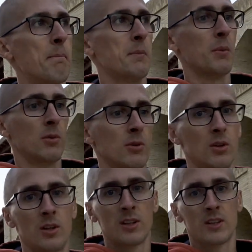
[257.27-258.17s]
people
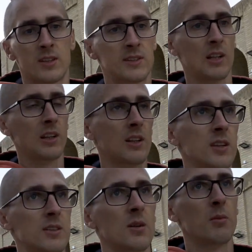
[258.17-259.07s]
selling
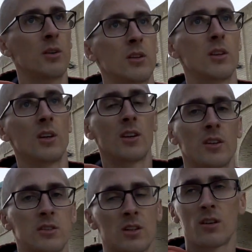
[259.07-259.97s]
some
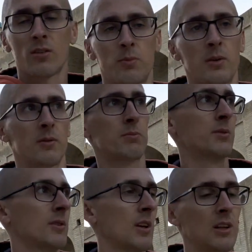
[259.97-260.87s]
stuff,
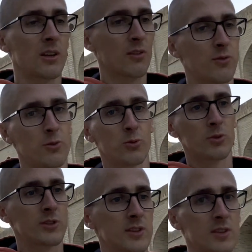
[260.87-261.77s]
selling
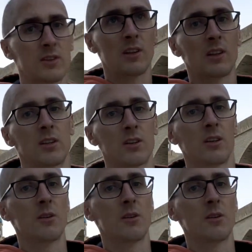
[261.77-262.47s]
foods, selling